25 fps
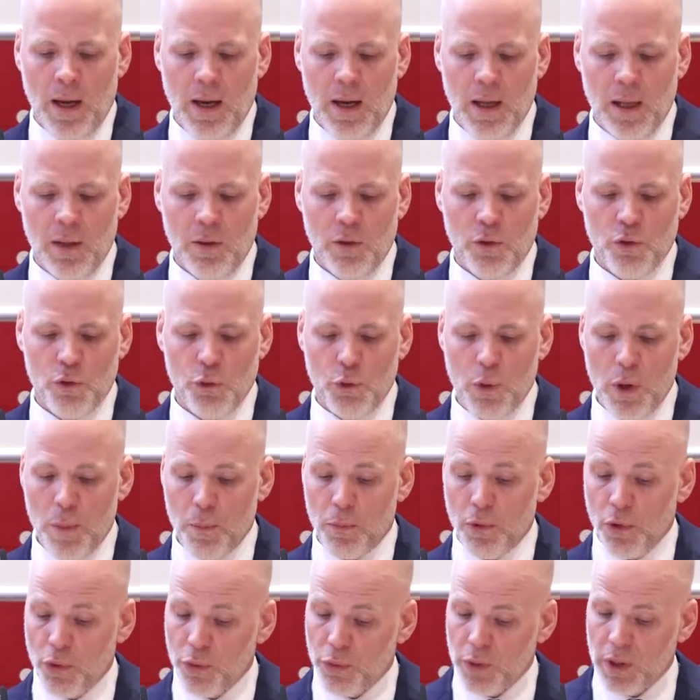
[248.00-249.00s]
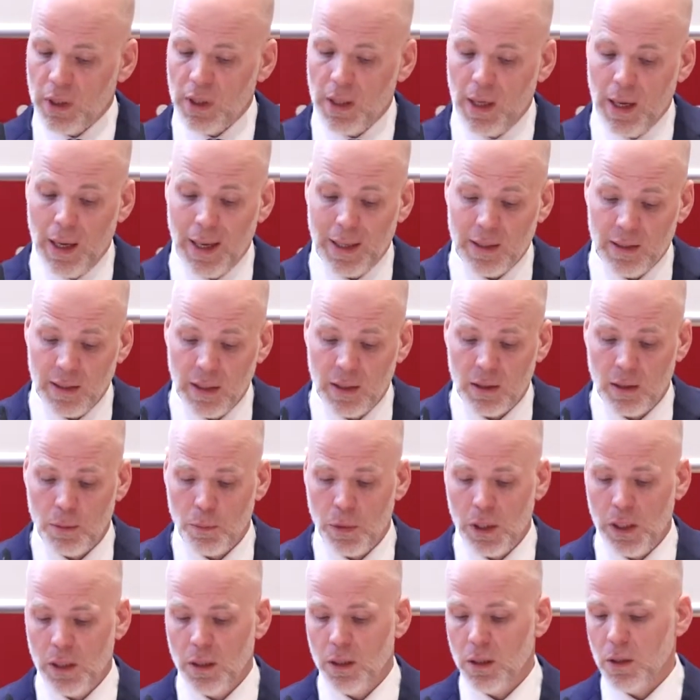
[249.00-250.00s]
and to improving the
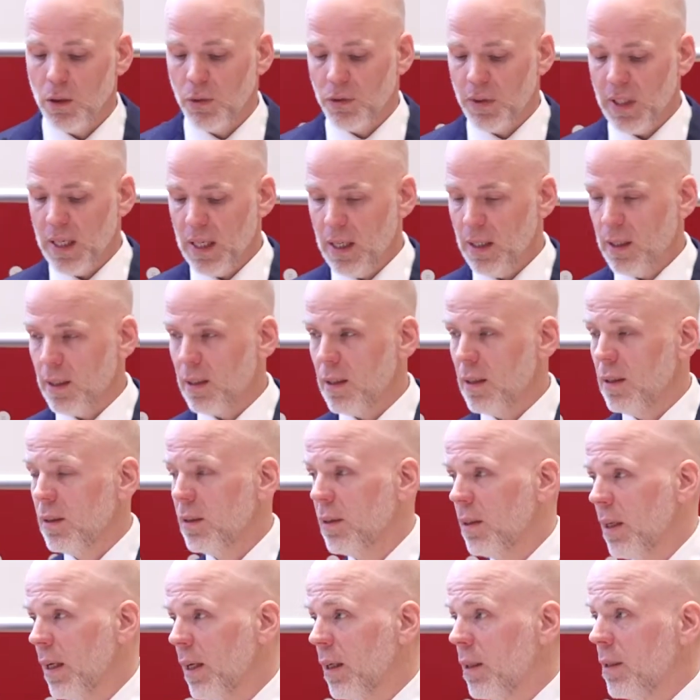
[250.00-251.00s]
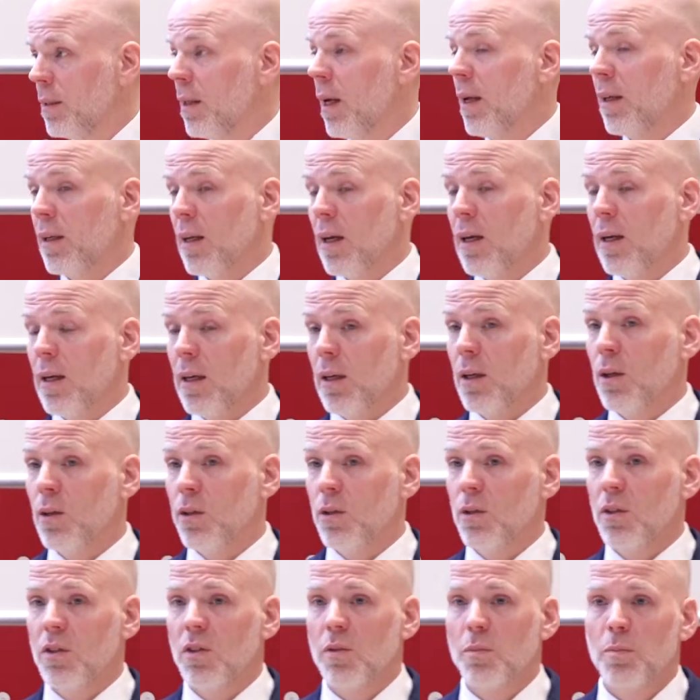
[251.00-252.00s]
accessibility of data. And that
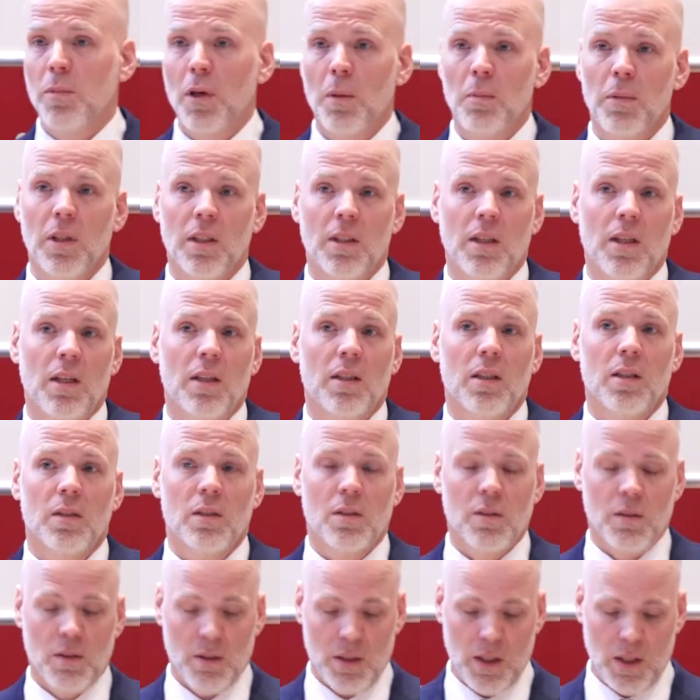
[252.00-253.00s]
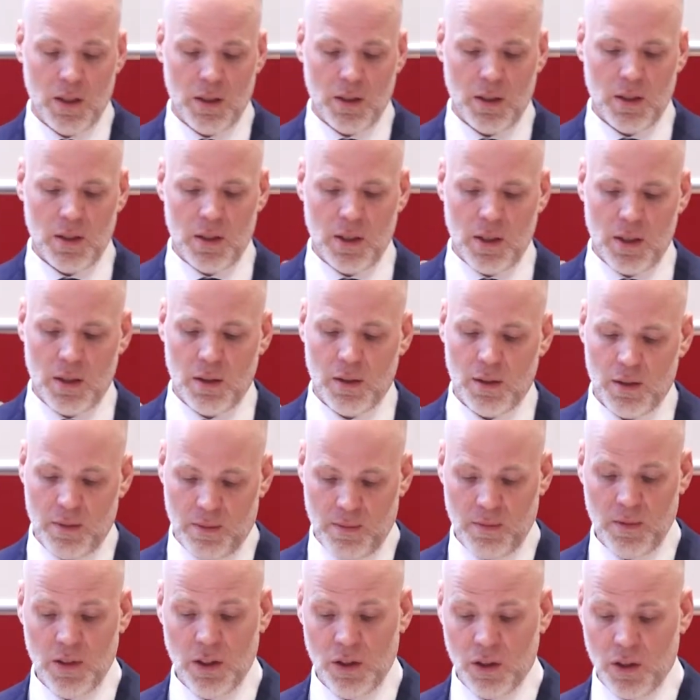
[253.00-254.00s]
includes public data, so data that
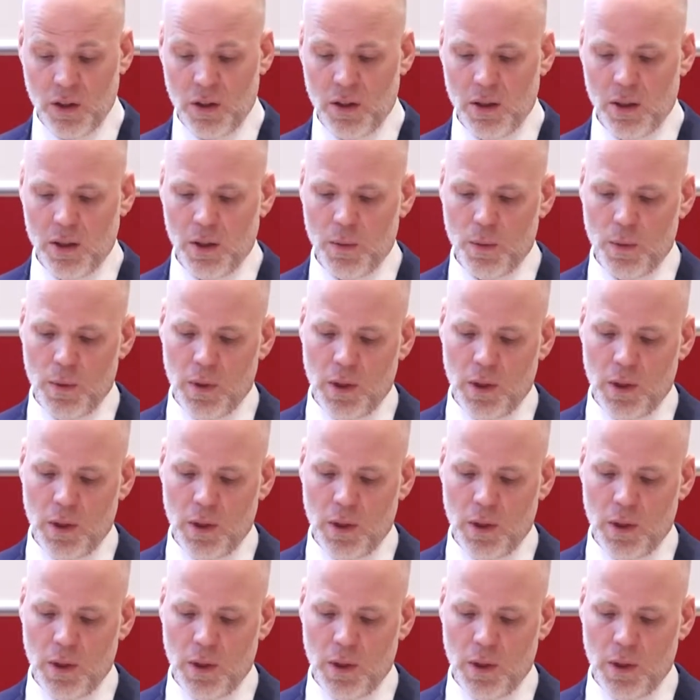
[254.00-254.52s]
is currently